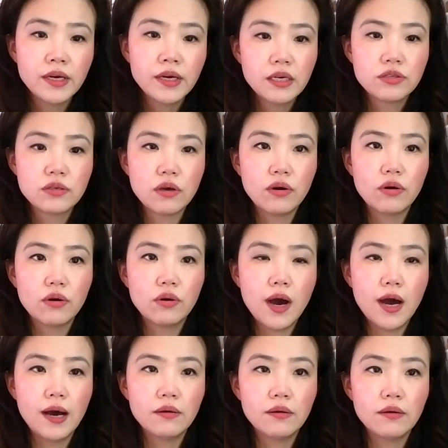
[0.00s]
So
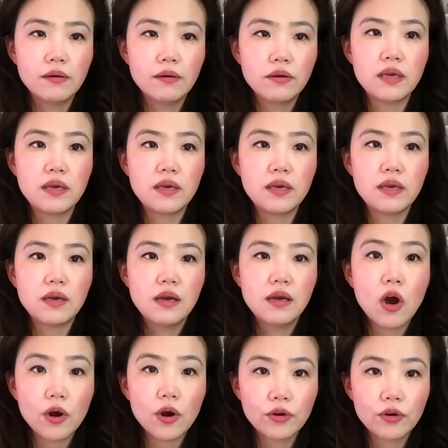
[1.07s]
it'll be
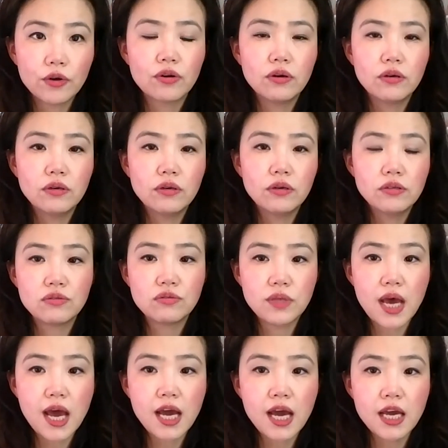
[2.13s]
harder to do
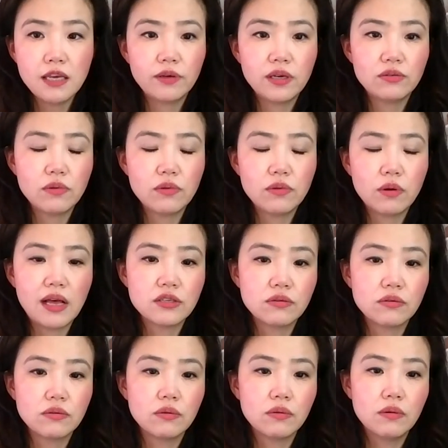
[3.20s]
that if we roll out
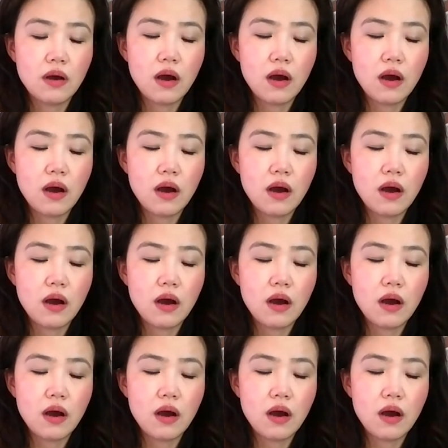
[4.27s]
to